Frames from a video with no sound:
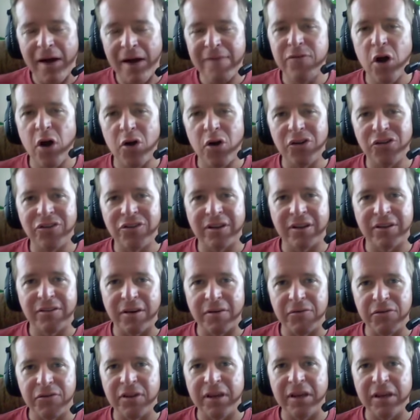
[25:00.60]
I've noticed
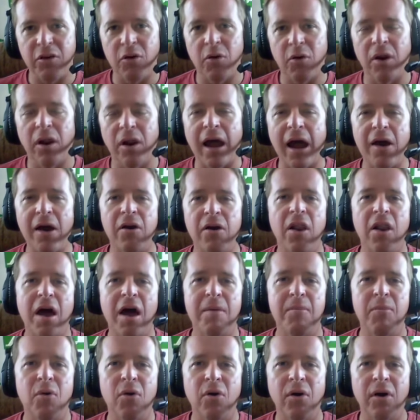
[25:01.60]
it because I've seen you out a
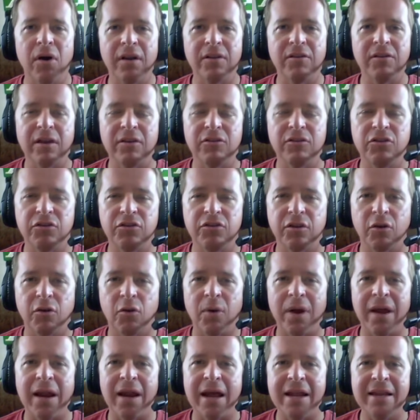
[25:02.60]
lot more. It's just
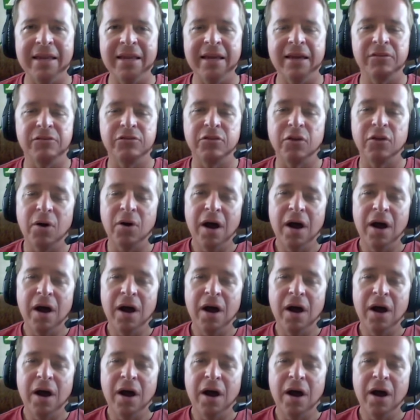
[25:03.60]
a great idea.